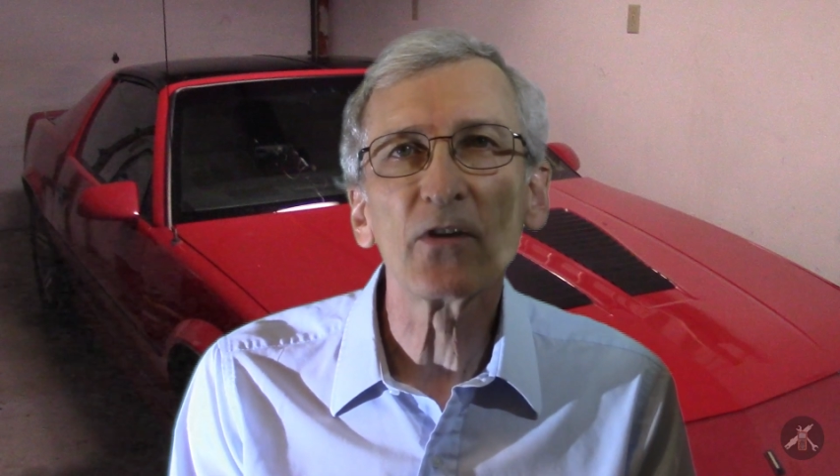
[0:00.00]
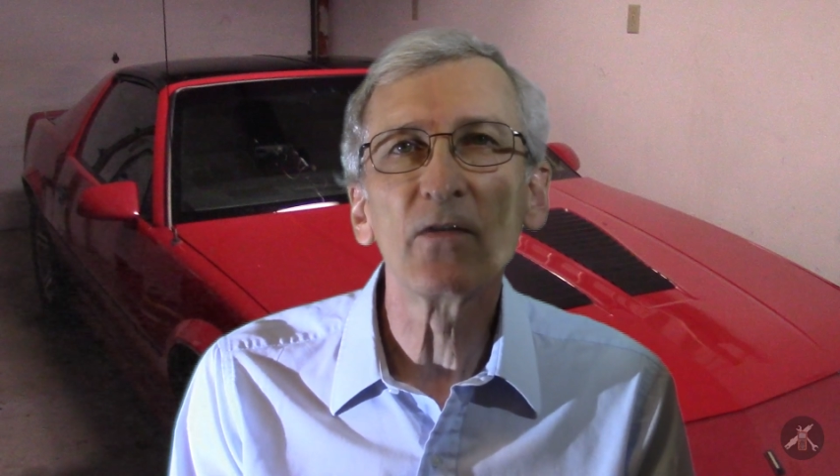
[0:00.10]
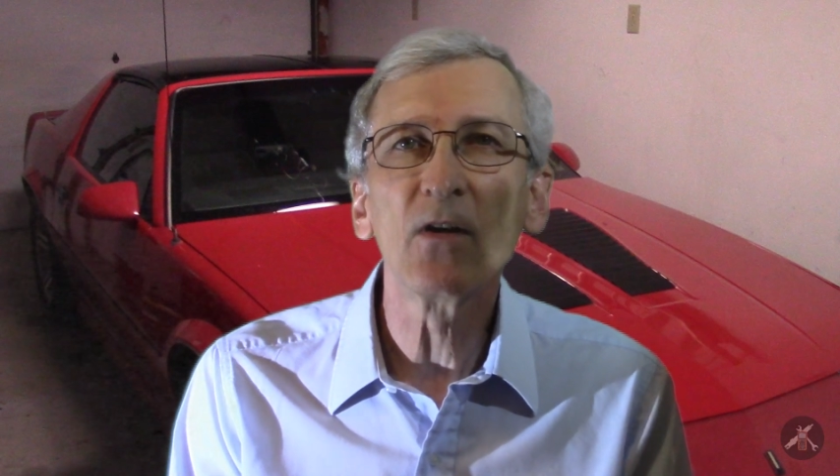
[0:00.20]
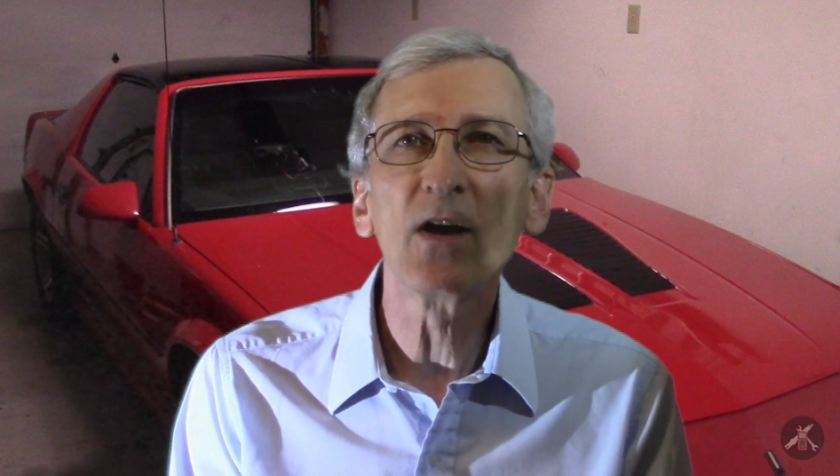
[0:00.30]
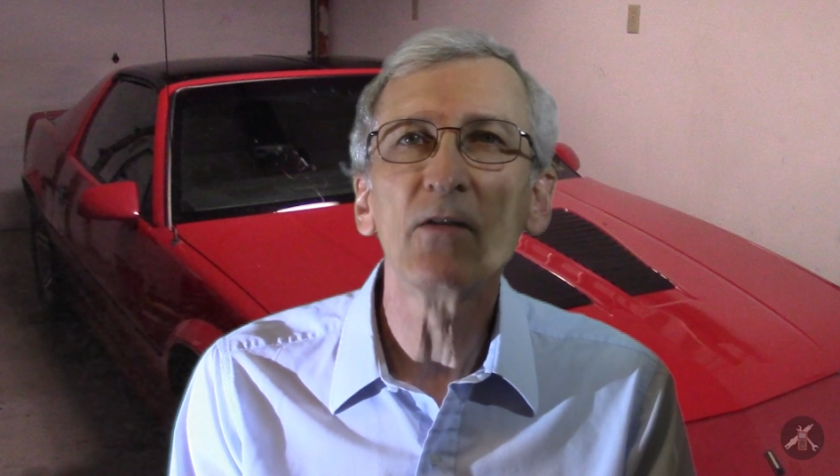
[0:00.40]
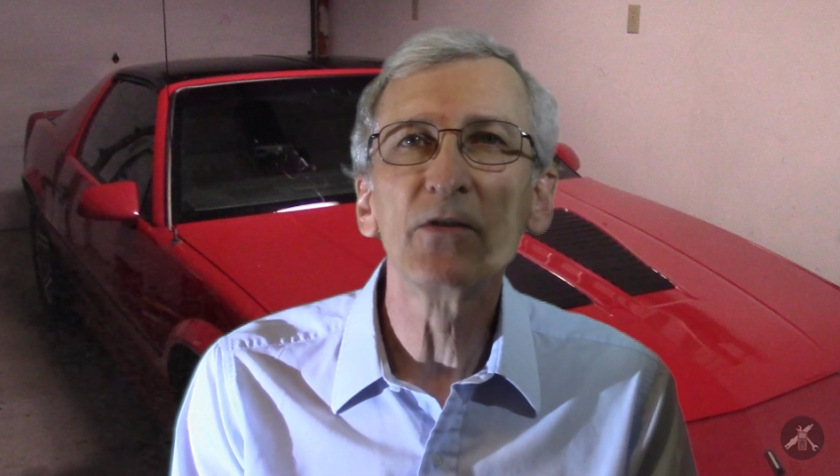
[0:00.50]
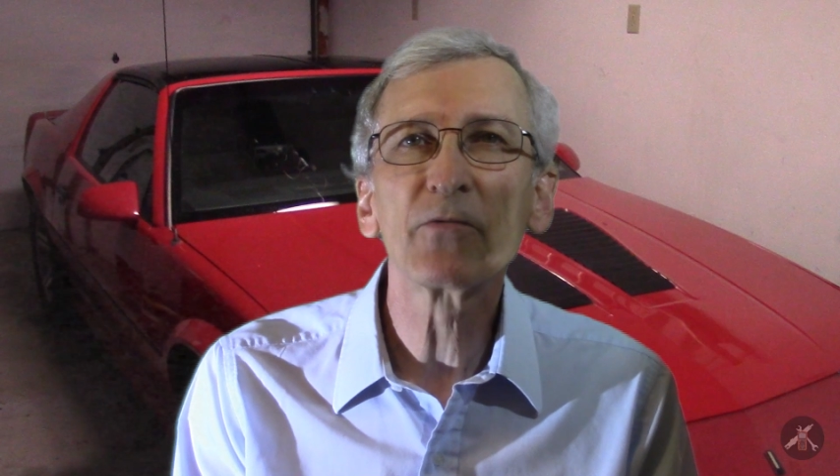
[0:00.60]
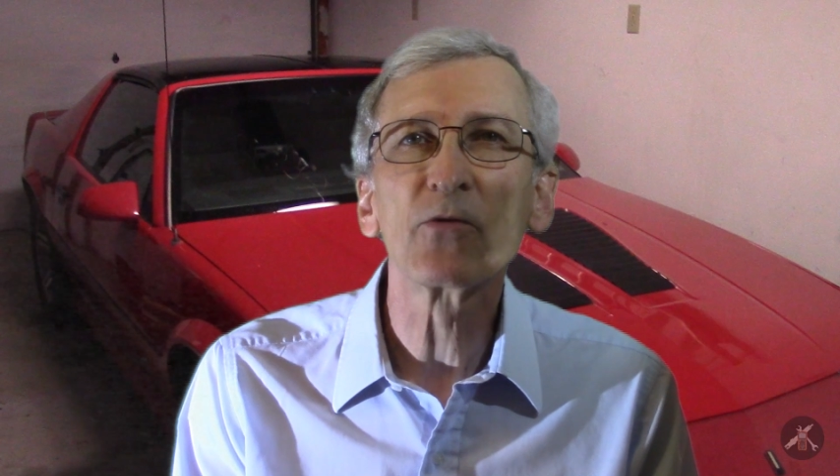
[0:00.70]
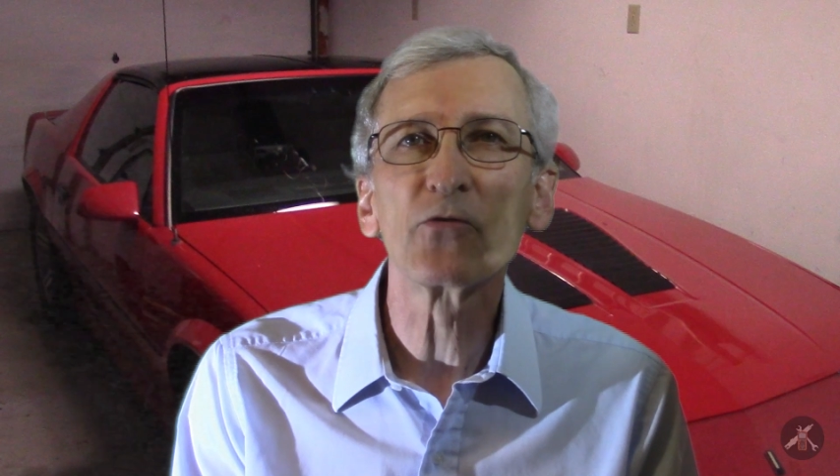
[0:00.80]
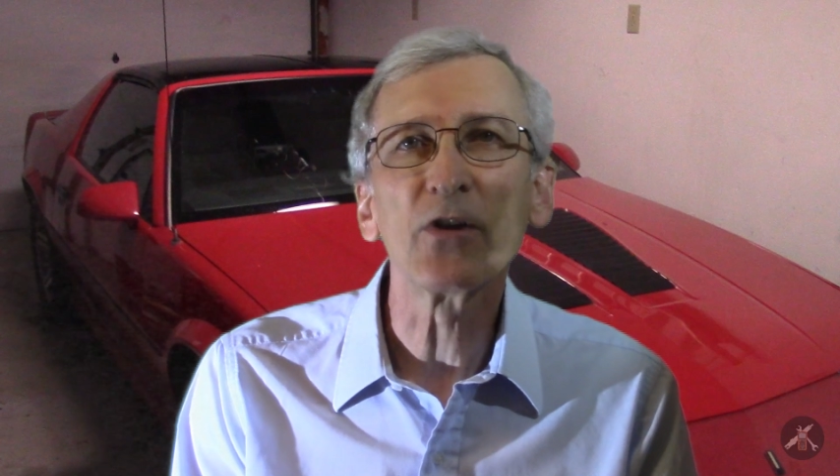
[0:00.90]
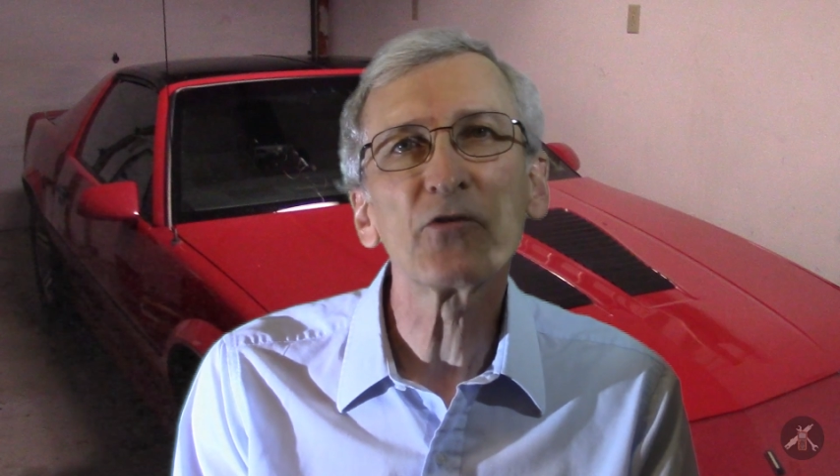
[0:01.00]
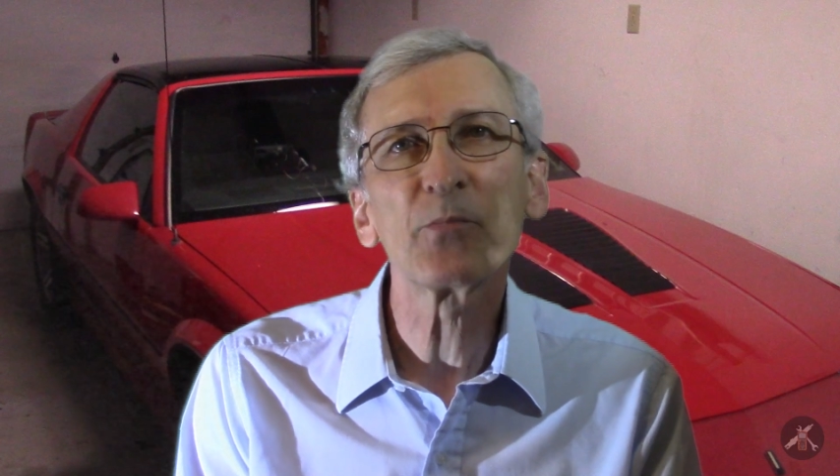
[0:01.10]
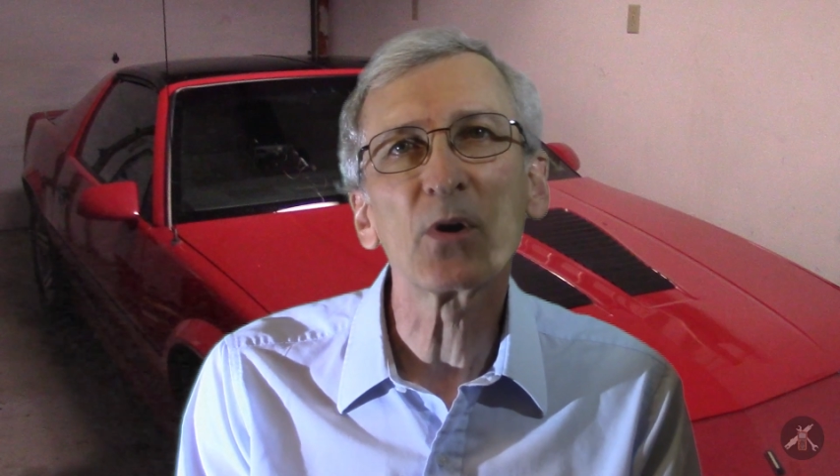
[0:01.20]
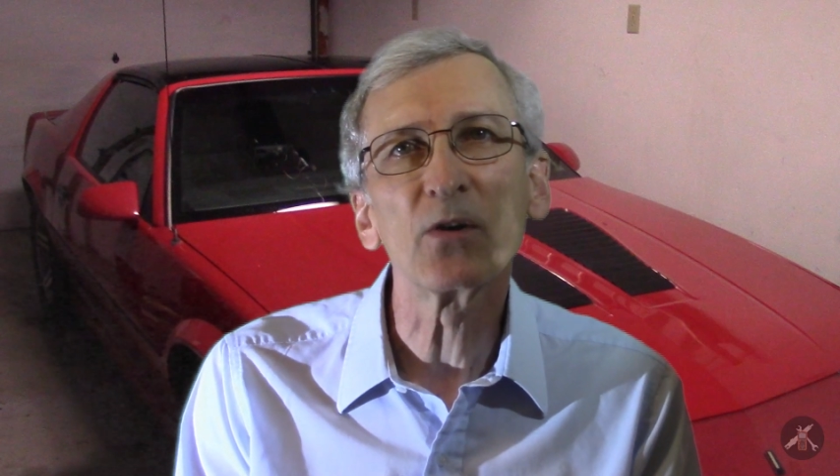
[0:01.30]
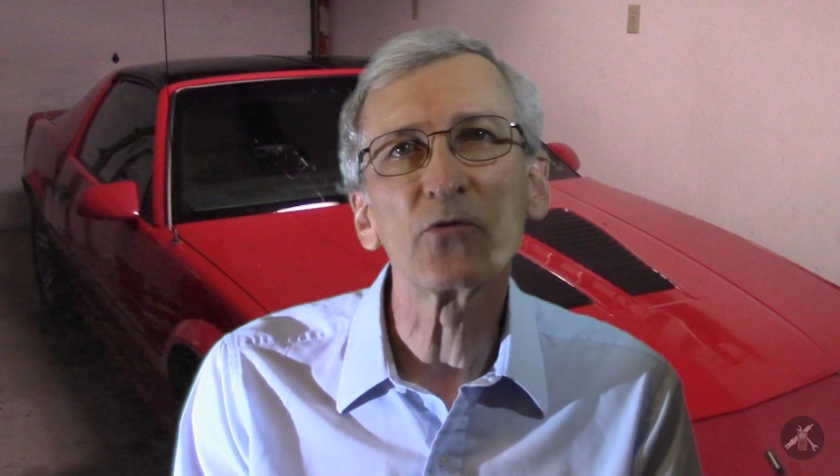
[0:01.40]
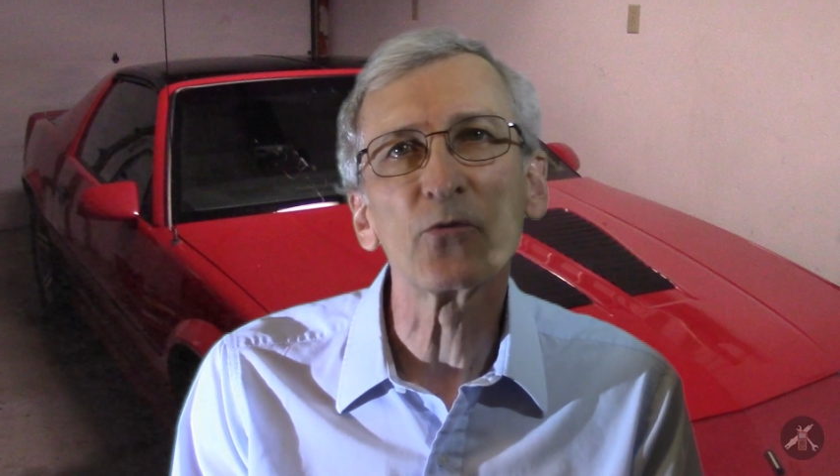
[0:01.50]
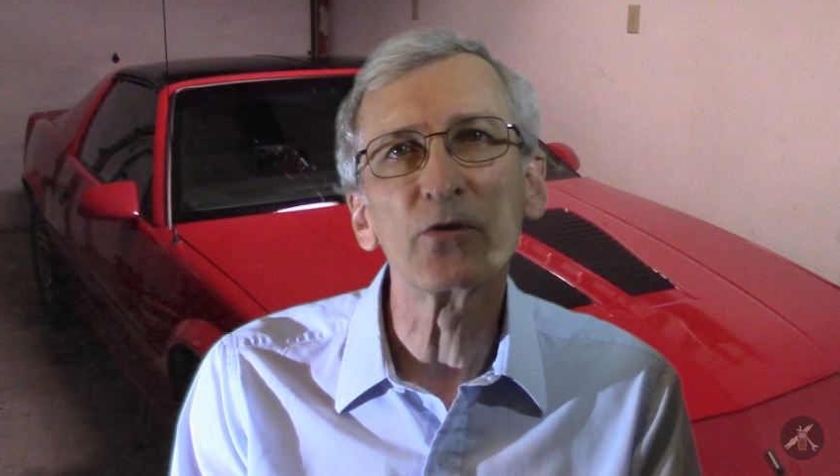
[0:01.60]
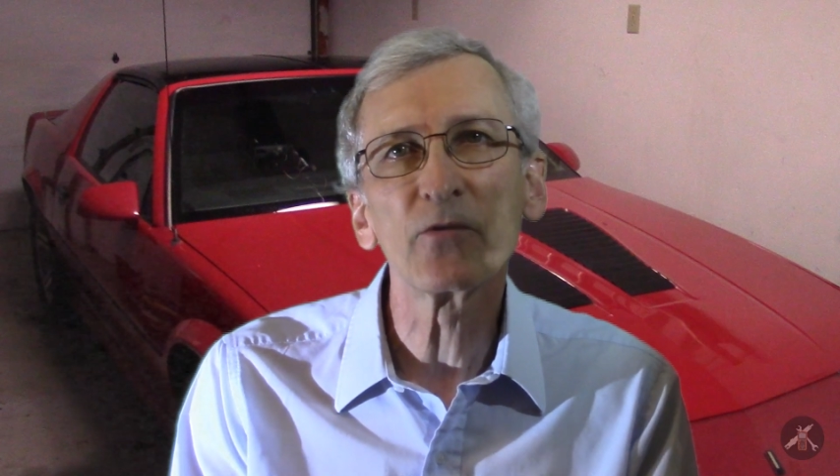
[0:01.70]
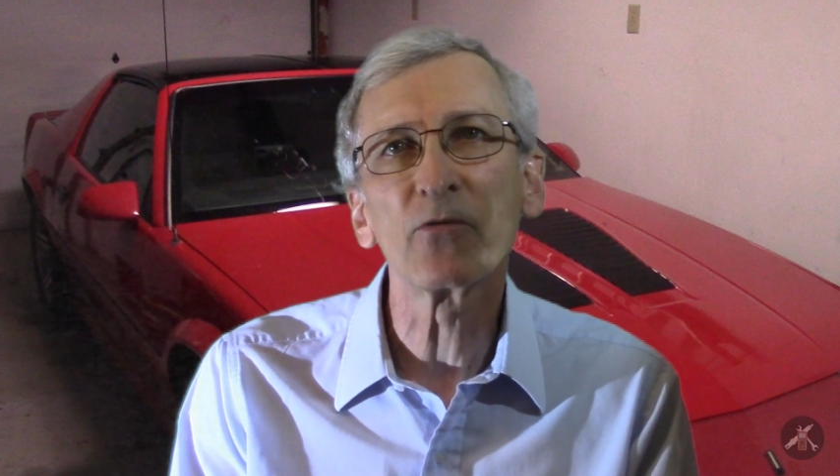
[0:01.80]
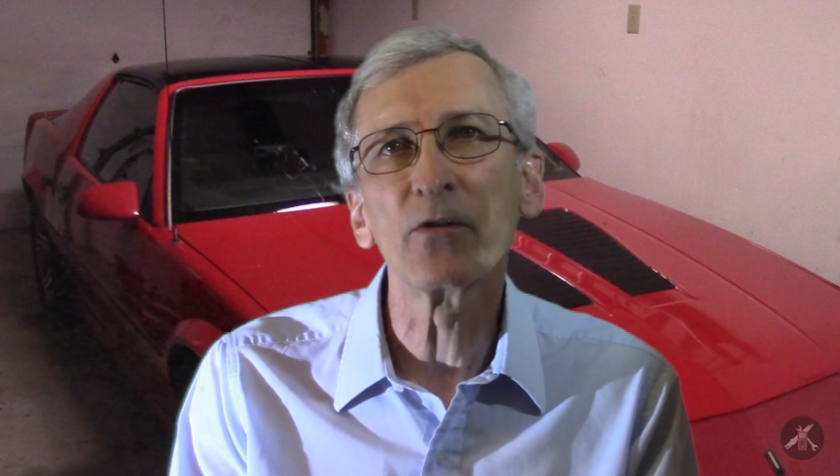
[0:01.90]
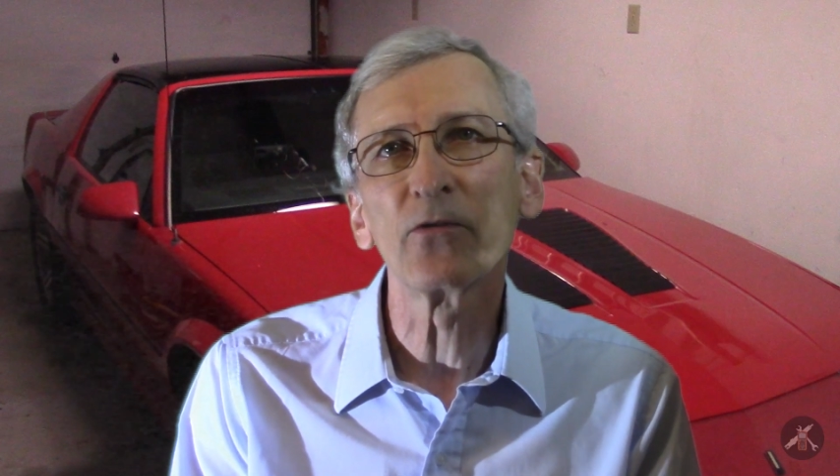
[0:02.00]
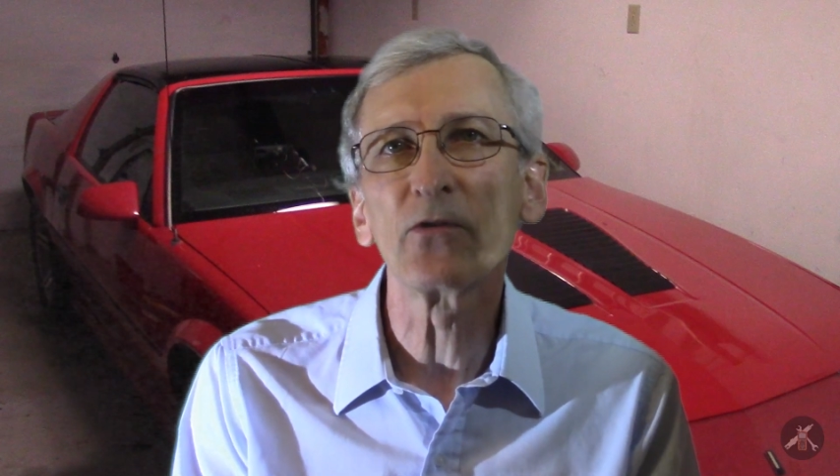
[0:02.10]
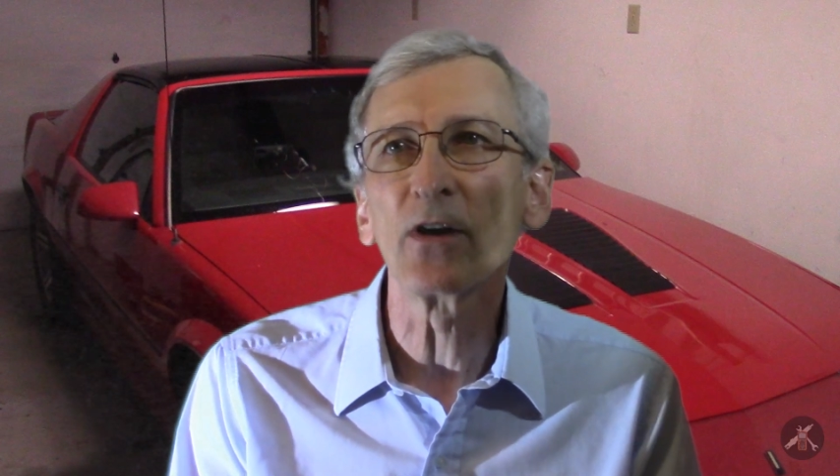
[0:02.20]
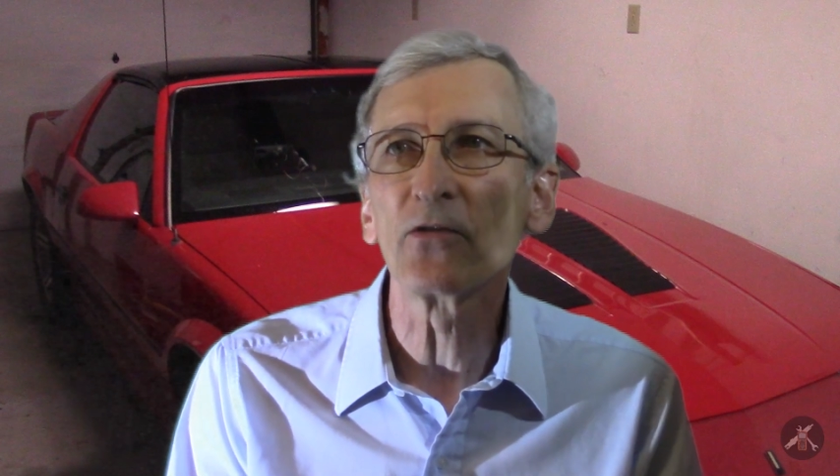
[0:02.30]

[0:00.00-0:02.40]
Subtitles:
and they'll have different dress parts or different,